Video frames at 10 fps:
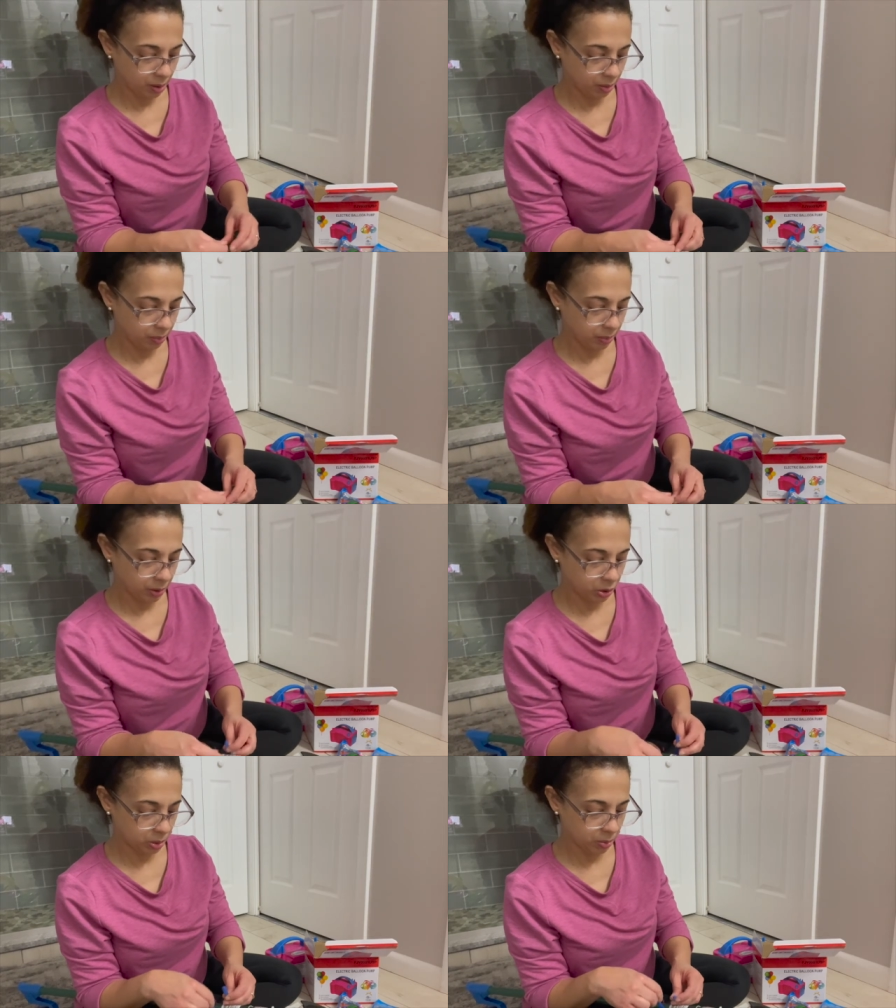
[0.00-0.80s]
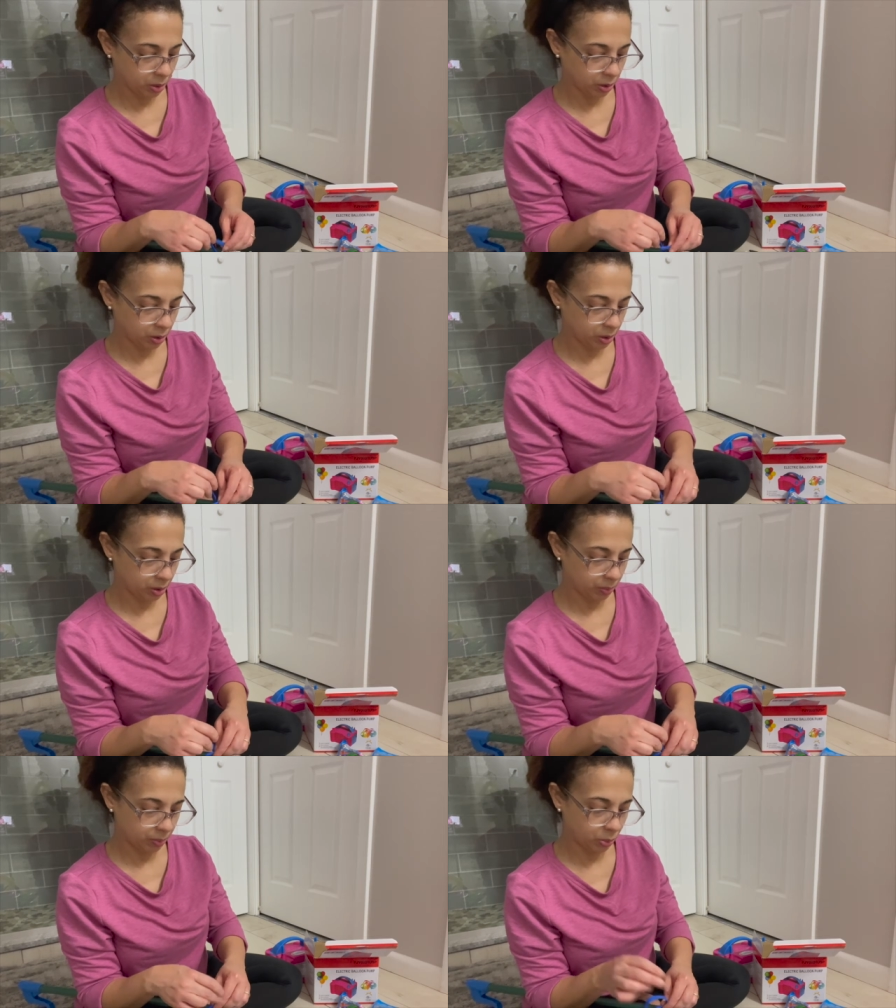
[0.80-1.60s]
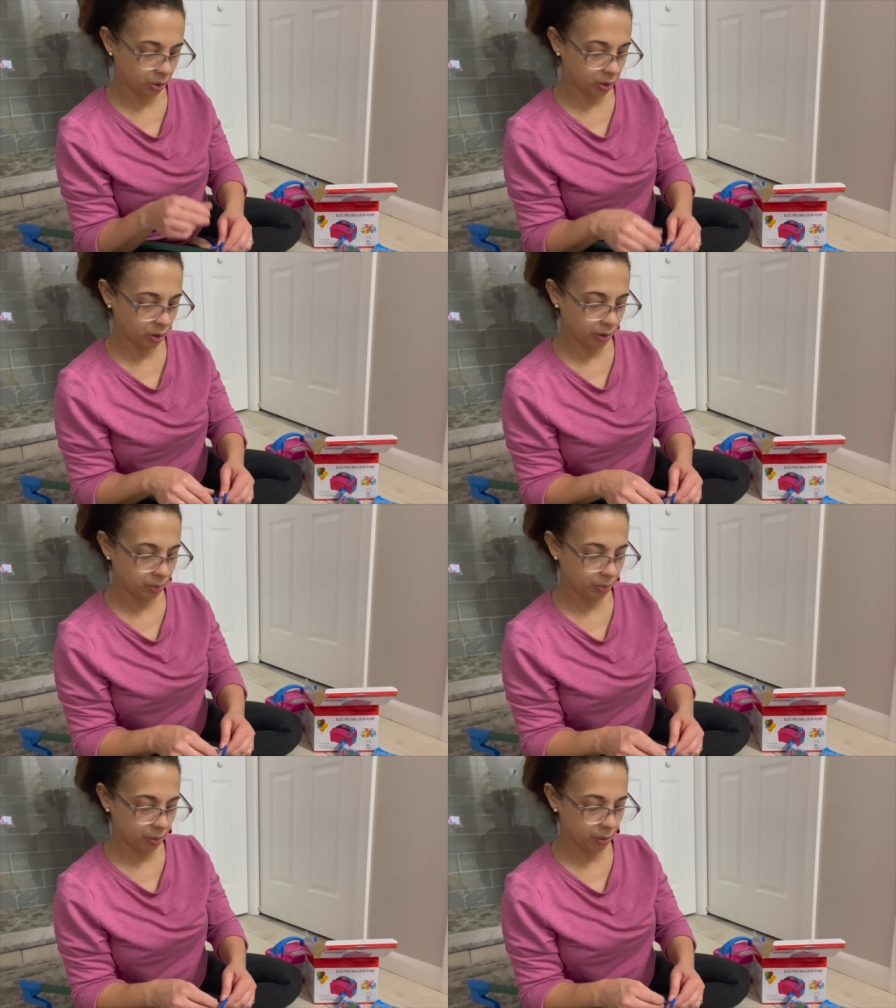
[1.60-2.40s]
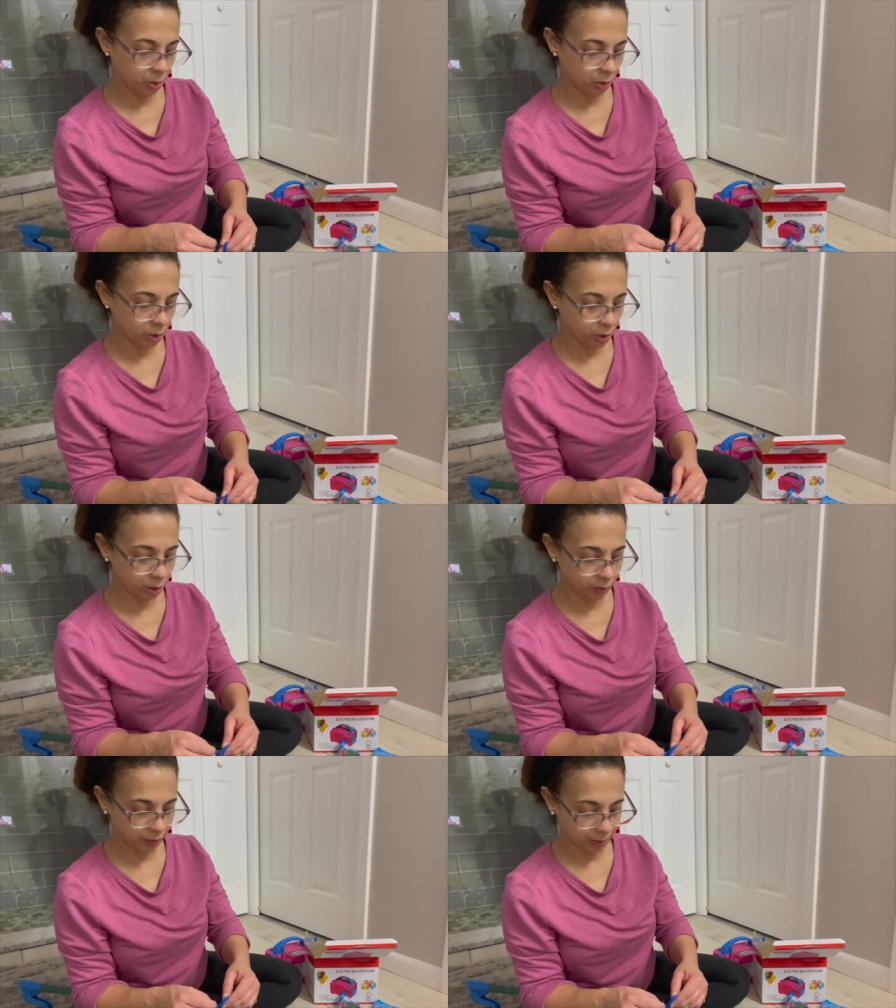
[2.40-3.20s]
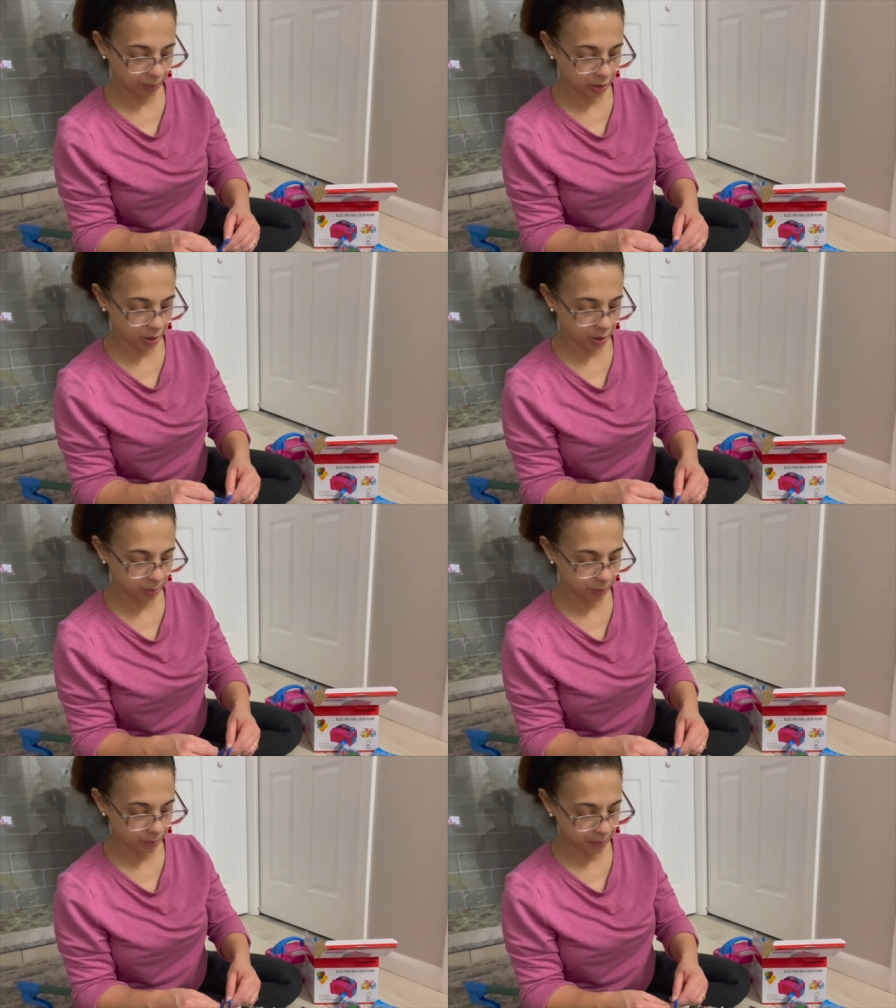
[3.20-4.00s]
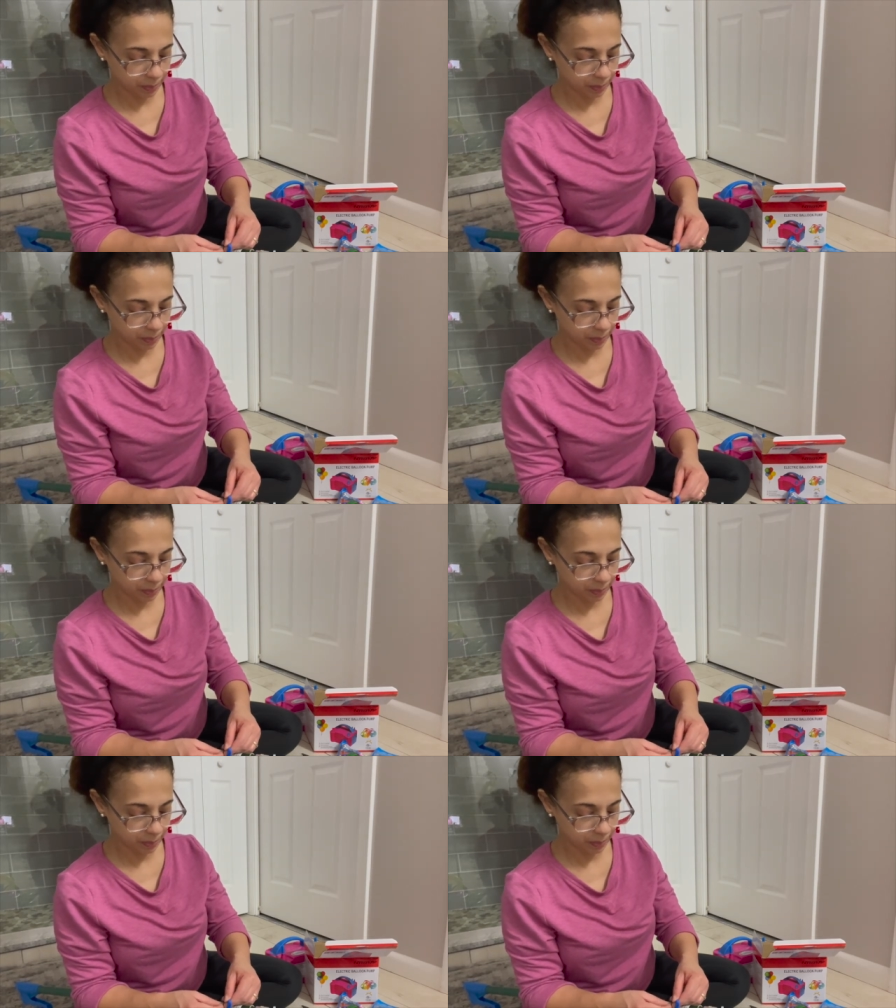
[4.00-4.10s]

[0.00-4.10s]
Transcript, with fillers: much smaller, more be more curvy, I'm assuming,